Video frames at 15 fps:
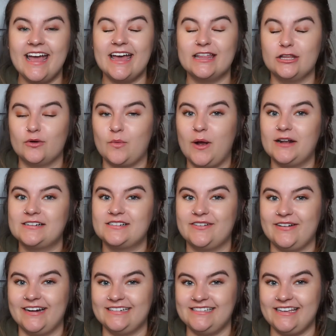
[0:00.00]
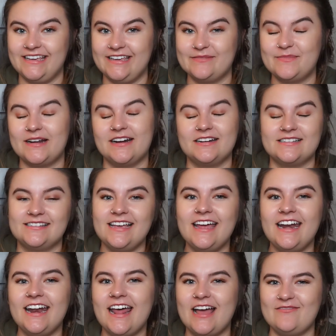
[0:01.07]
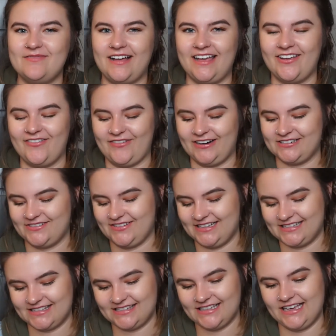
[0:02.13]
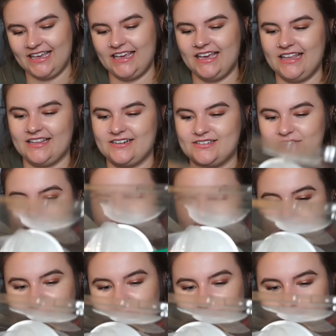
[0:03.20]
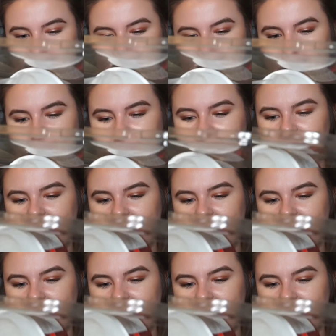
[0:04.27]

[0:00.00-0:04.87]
and they're washed and ready to eat. But I decided I'm buying fresh ones. There's also a Starbucks cup in